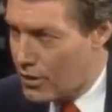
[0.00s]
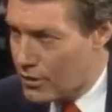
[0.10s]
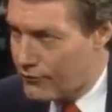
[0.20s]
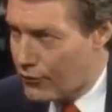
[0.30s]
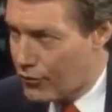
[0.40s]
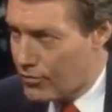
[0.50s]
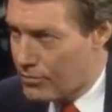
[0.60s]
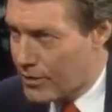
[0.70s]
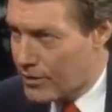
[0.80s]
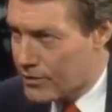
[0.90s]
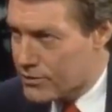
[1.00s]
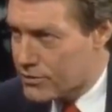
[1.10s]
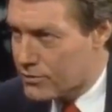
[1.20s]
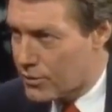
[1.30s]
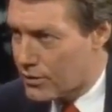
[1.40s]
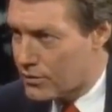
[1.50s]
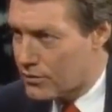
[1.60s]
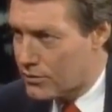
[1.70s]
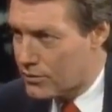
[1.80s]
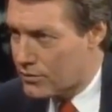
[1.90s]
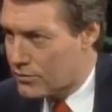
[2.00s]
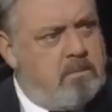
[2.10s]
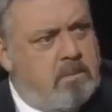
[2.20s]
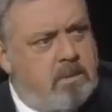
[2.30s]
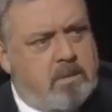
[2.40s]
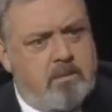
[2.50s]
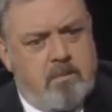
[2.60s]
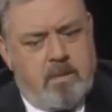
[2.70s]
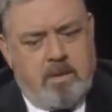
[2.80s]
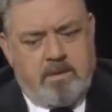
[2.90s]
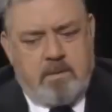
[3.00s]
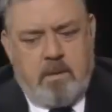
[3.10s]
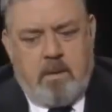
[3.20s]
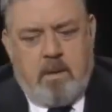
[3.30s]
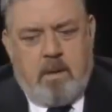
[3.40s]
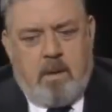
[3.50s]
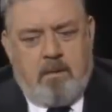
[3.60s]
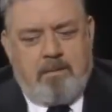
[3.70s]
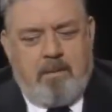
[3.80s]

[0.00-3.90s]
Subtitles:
lived in a house and could garden and could cook.